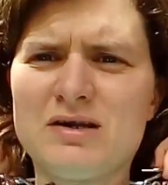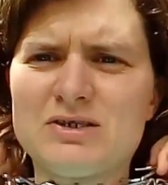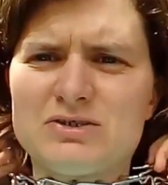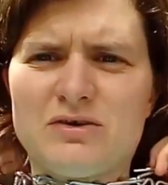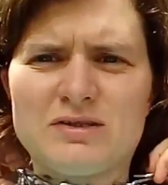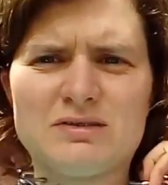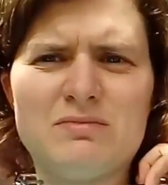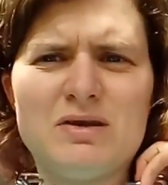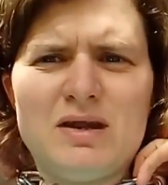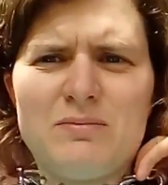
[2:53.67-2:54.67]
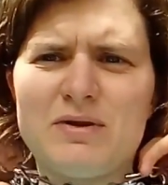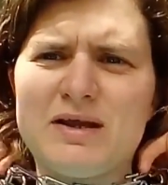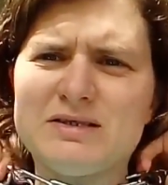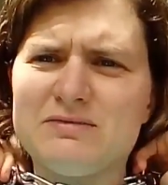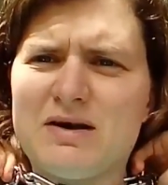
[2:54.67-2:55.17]
trying to
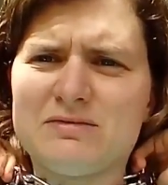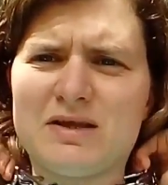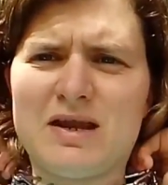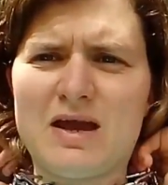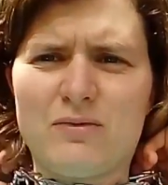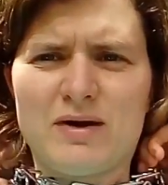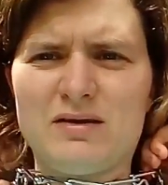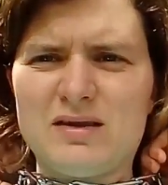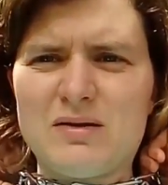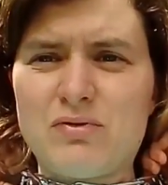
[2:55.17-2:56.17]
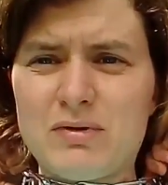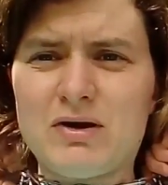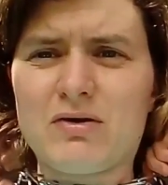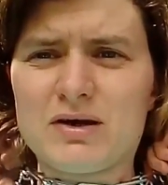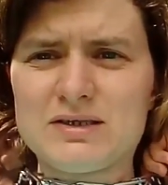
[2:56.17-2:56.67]
manipulate it around the neck when they're probably
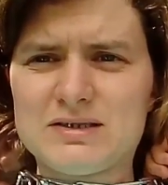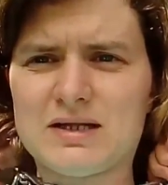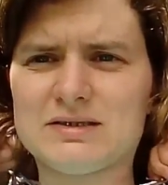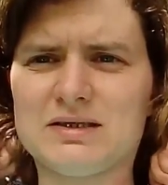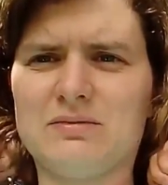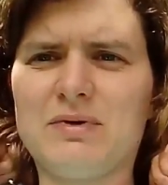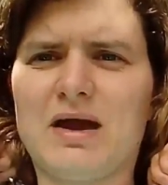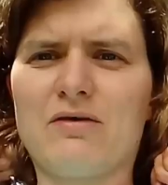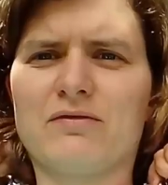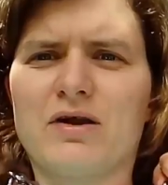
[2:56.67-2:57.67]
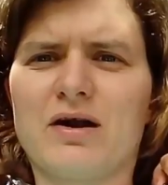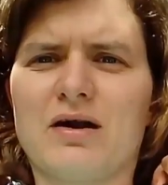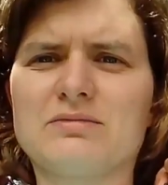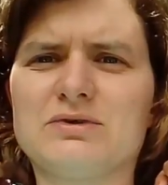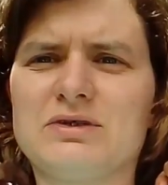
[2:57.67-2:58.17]
not going to stand still and be helpful like
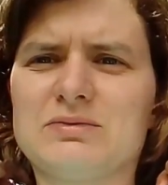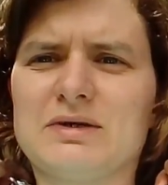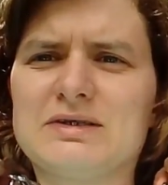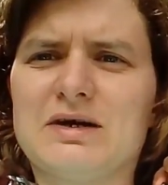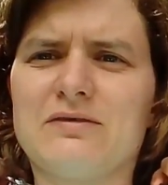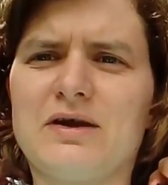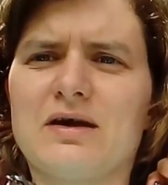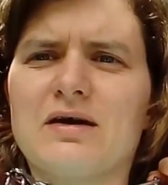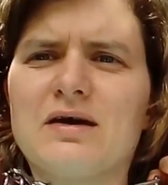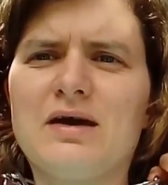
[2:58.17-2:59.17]
I'm doing to myself here,